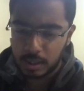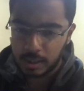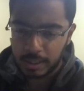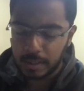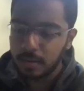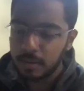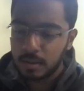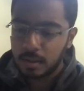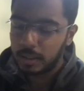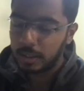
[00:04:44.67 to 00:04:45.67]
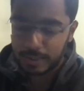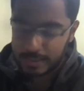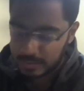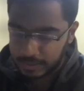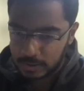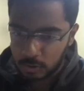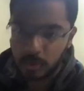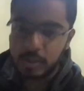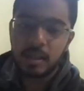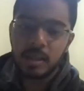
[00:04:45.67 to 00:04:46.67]
again in 10 seconds
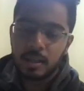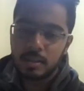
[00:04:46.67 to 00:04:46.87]
only.